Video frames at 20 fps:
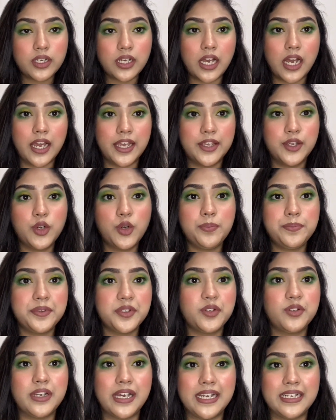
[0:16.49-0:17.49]
I hope you
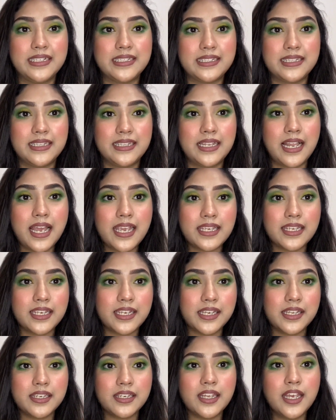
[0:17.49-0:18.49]
guys like
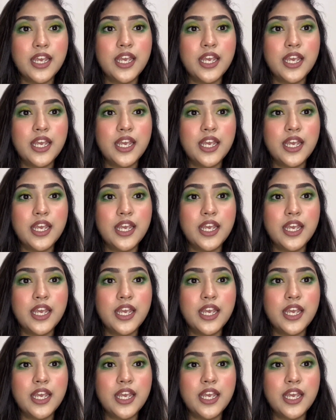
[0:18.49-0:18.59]
it.